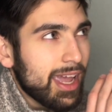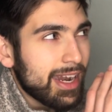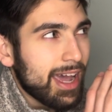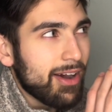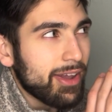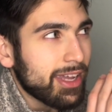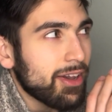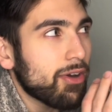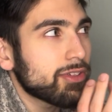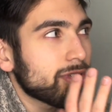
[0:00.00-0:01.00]
in how it
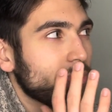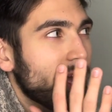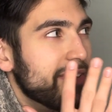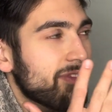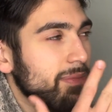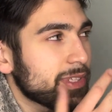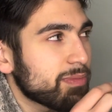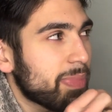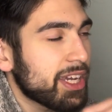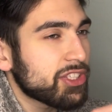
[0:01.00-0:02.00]
goes away from this
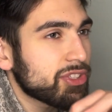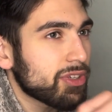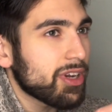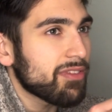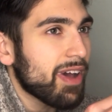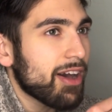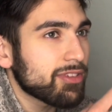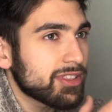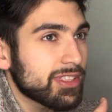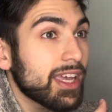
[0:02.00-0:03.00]
picture of how
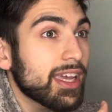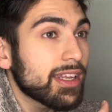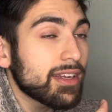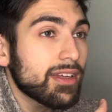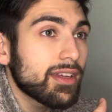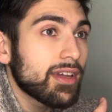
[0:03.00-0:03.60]
sin,